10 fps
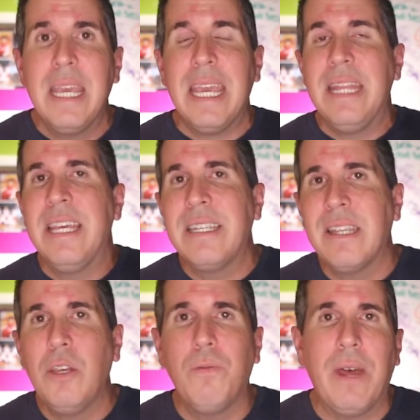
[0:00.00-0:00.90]
In this
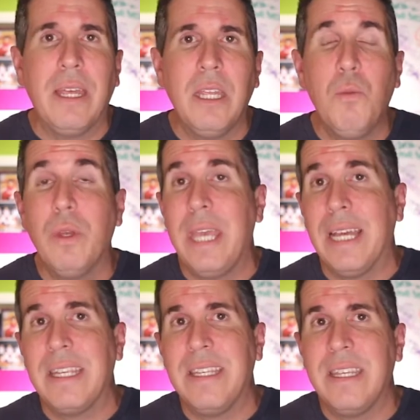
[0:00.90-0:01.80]
legal filing with the
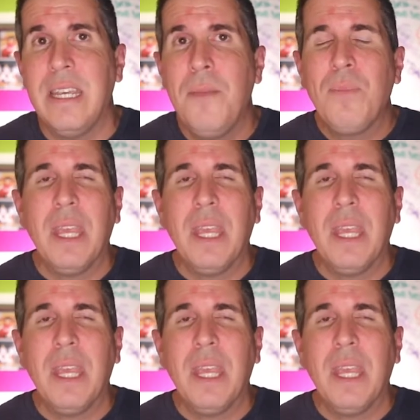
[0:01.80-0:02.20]
SEC,